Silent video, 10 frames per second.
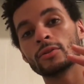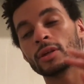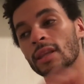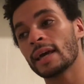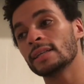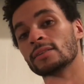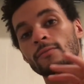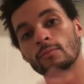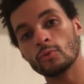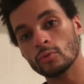the likes
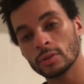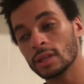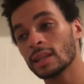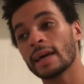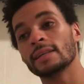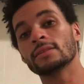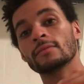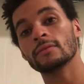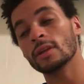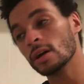of Mook, the likes
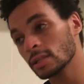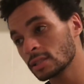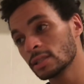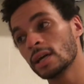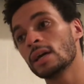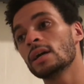of Lux,